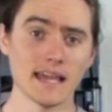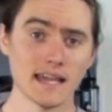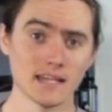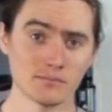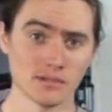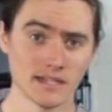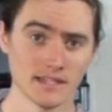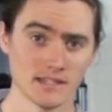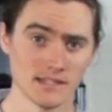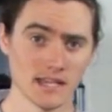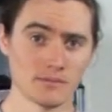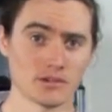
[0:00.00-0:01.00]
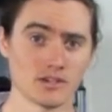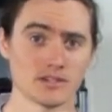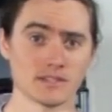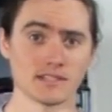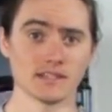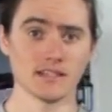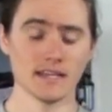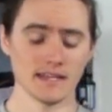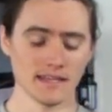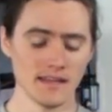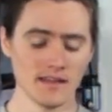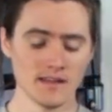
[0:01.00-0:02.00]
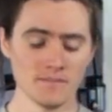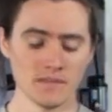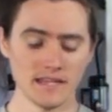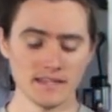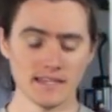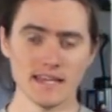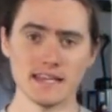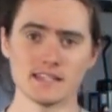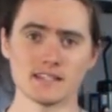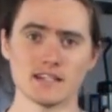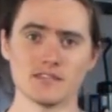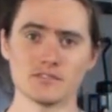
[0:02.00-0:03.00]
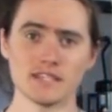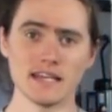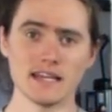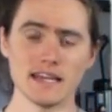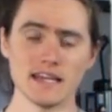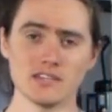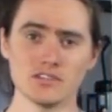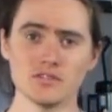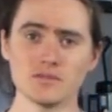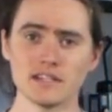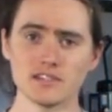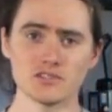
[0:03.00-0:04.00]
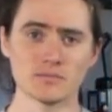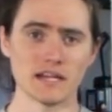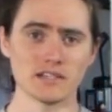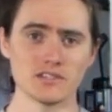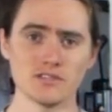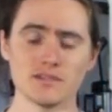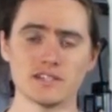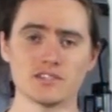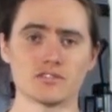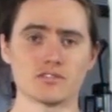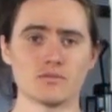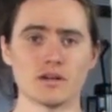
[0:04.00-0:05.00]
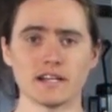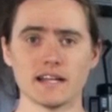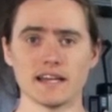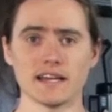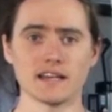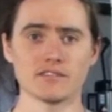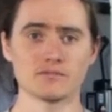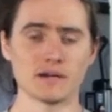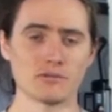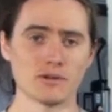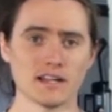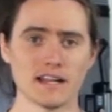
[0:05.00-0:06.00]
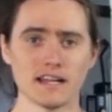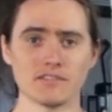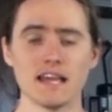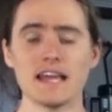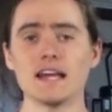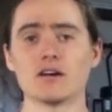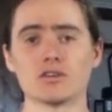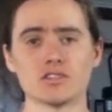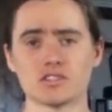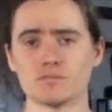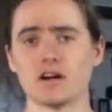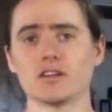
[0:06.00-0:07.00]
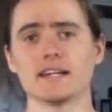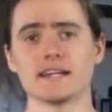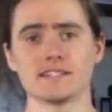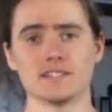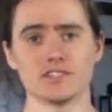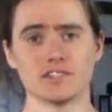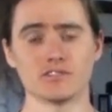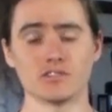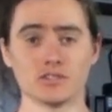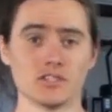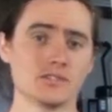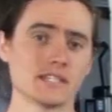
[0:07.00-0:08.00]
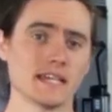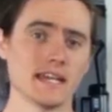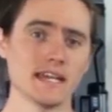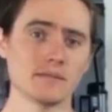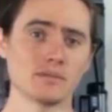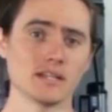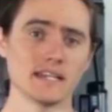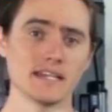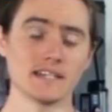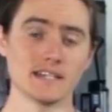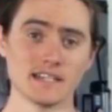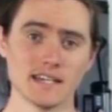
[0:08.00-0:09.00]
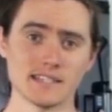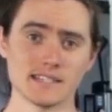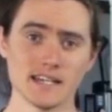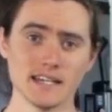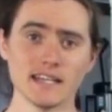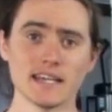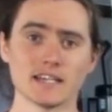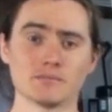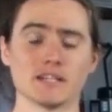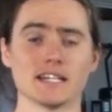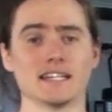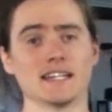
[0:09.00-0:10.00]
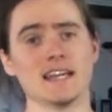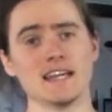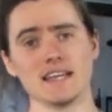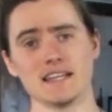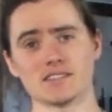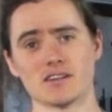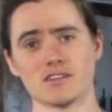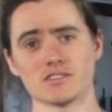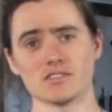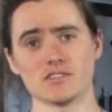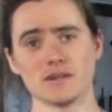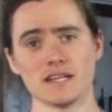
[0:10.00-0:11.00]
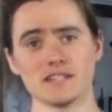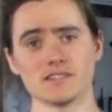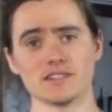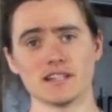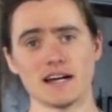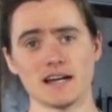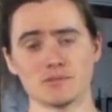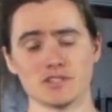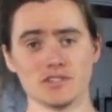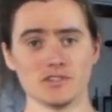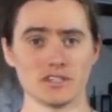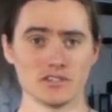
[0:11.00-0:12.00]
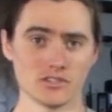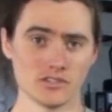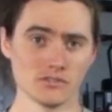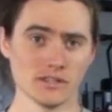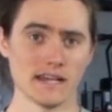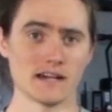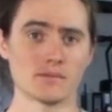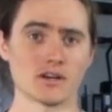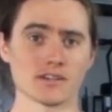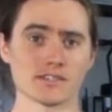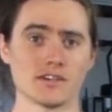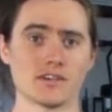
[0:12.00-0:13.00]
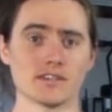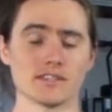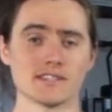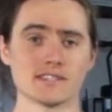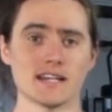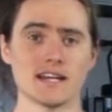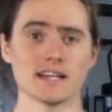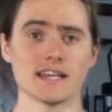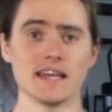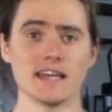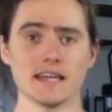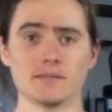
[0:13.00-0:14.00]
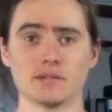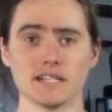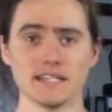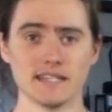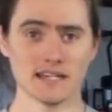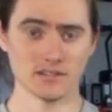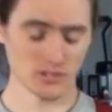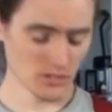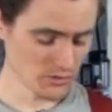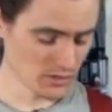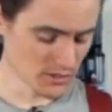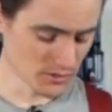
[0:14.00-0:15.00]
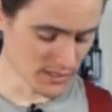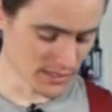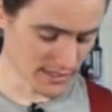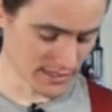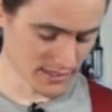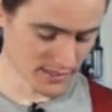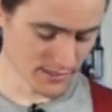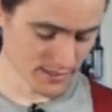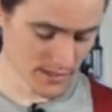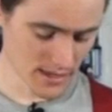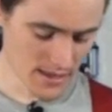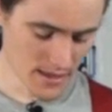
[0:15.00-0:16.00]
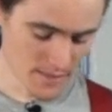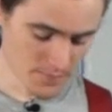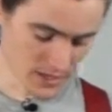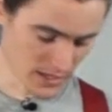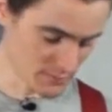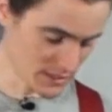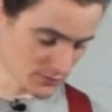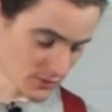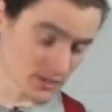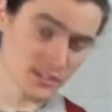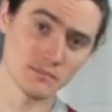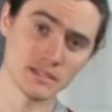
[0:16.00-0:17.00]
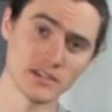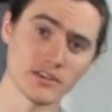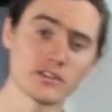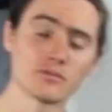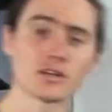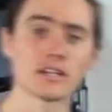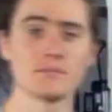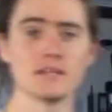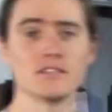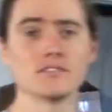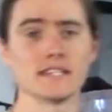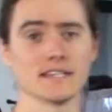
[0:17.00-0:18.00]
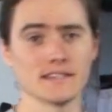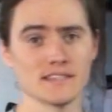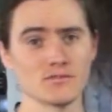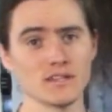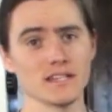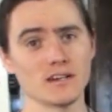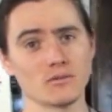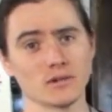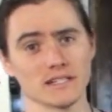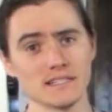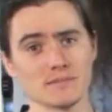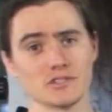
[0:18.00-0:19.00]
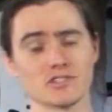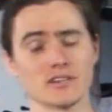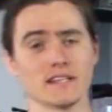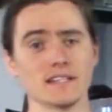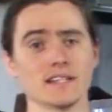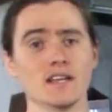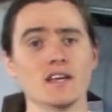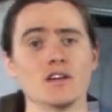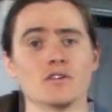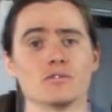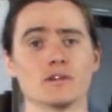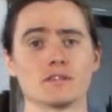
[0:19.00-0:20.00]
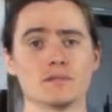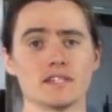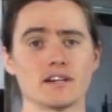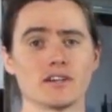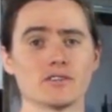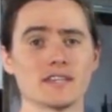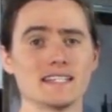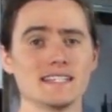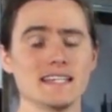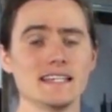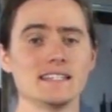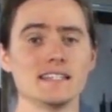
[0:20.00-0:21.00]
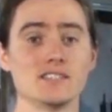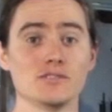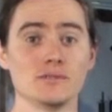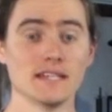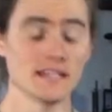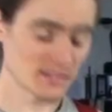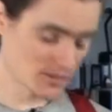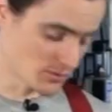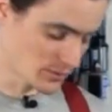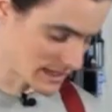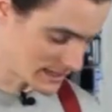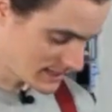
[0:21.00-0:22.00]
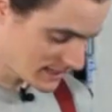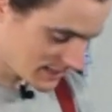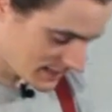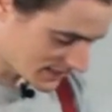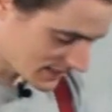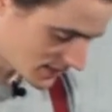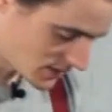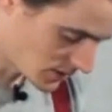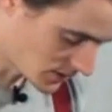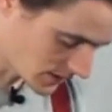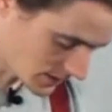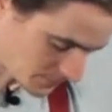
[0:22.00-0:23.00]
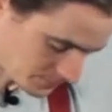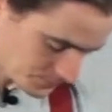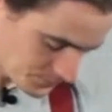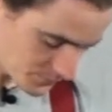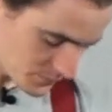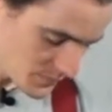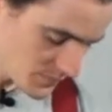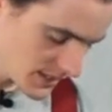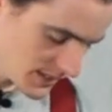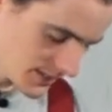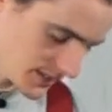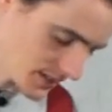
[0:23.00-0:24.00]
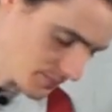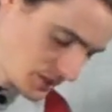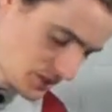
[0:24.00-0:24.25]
hand plane the taper onto the leg in the case of, say, a 2 inch by 2 inch or 1.5 by 1.5, or just small legs in general. Using a hand plane, a nice cutting hand plane, is also a good option. You can just do layout marks on the stock and plane down to those lines. As far as the material we're going to be using in this video, I want to demonstrate it with material that's easy to get. So what I did is took some